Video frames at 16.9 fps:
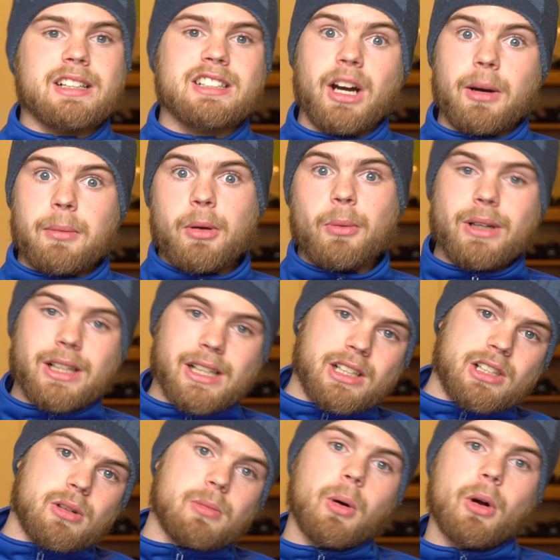Tell me what I
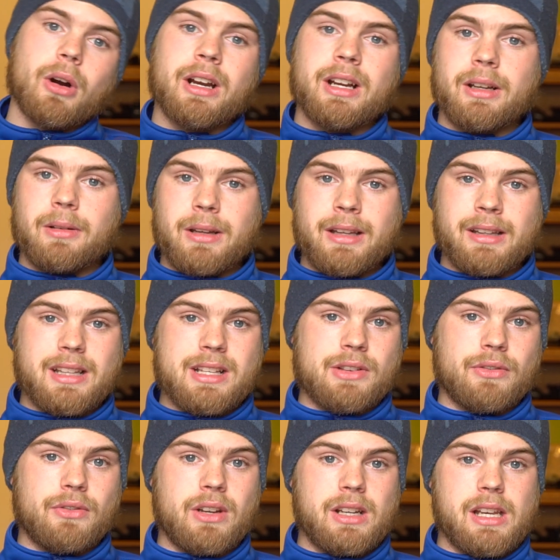can do more in
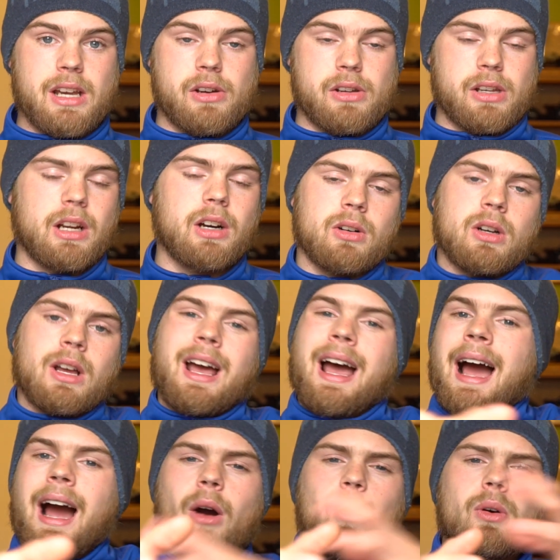this video,
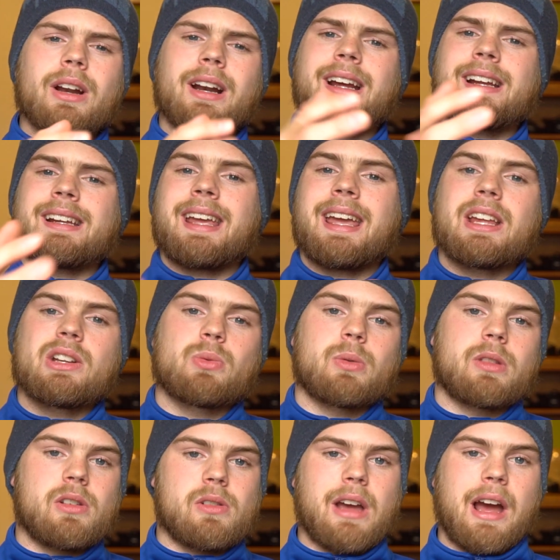how can I engage
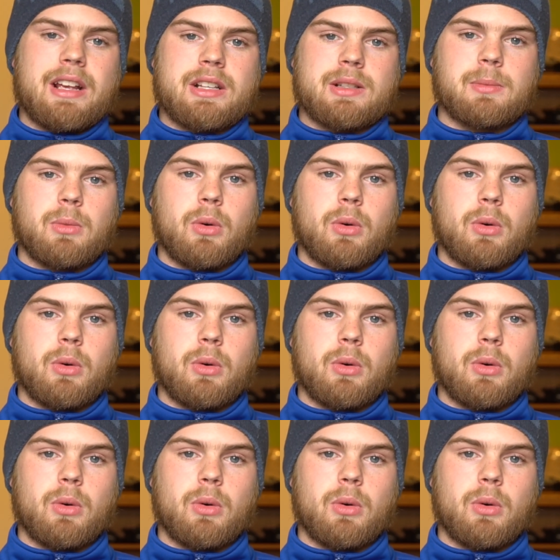with you guys